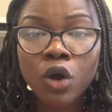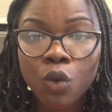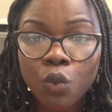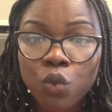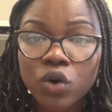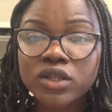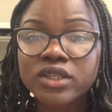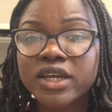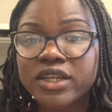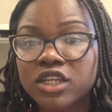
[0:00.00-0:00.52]

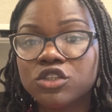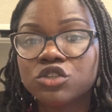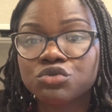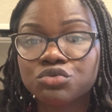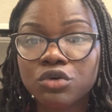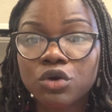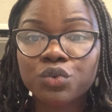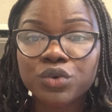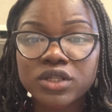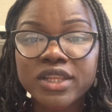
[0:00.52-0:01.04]
What then is
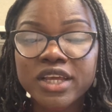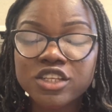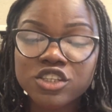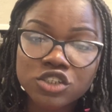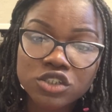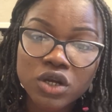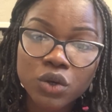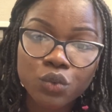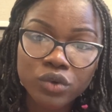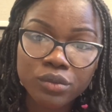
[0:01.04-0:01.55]
wrong with
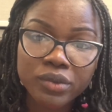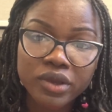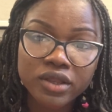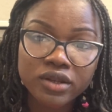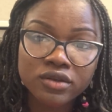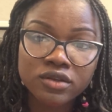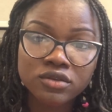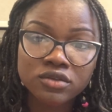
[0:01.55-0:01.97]
Nigerian women?